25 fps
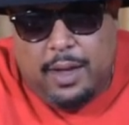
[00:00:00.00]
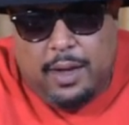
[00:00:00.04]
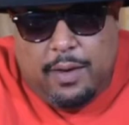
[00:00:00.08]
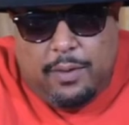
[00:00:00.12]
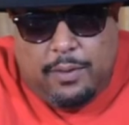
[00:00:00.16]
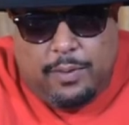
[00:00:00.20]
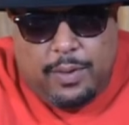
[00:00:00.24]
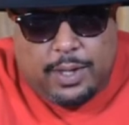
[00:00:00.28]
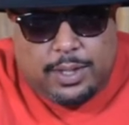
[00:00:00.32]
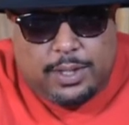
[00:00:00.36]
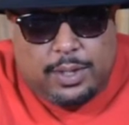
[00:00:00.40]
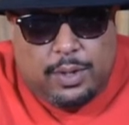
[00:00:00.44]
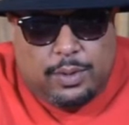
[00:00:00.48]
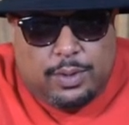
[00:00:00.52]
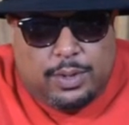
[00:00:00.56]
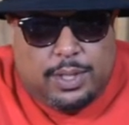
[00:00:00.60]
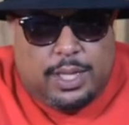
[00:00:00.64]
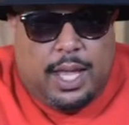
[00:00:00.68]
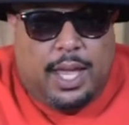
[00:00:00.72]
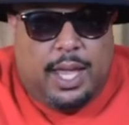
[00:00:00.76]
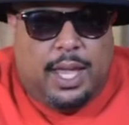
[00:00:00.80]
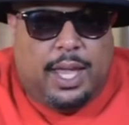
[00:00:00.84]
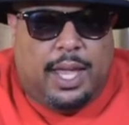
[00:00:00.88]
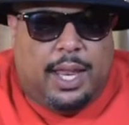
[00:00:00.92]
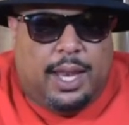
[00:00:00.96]
Fresno
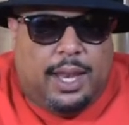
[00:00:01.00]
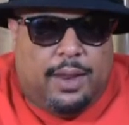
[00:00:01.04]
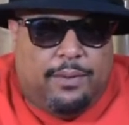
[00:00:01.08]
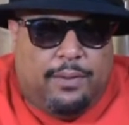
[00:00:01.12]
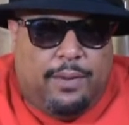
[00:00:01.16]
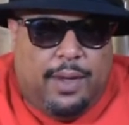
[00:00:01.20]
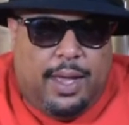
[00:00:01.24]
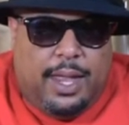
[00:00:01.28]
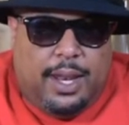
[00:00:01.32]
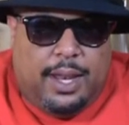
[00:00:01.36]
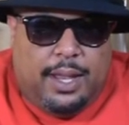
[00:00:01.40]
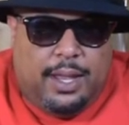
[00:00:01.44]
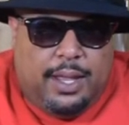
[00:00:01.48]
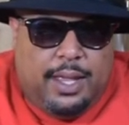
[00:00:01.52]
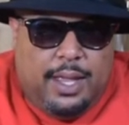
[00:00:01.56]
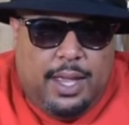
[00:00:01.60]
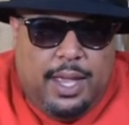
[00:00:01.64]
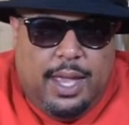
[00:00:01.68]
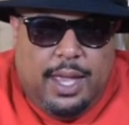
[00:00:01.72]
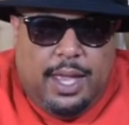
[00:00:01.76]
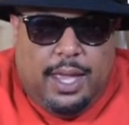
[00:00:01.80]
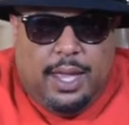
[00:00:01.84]
State and Nevada